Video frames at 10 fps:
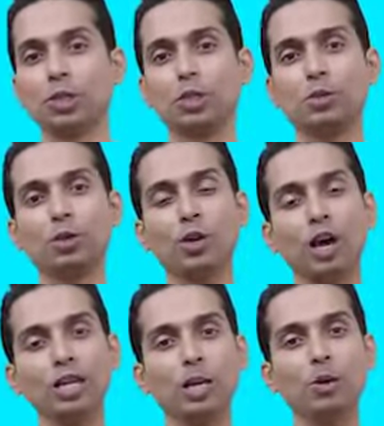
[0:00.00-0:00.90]
So to
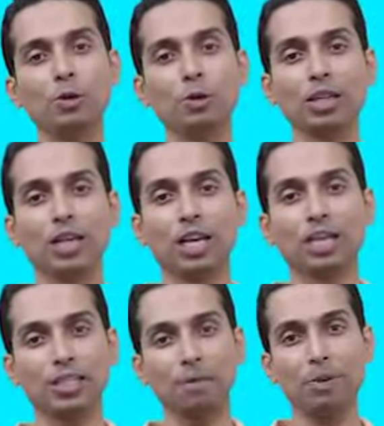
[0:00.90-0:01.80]
conclude,
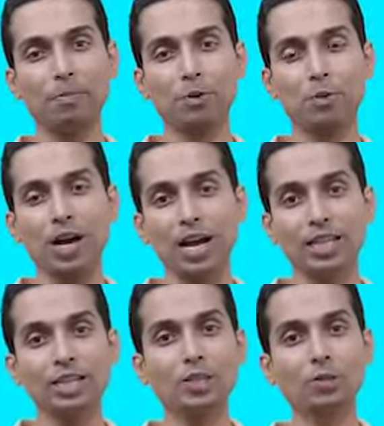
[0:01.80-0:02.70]
step number one,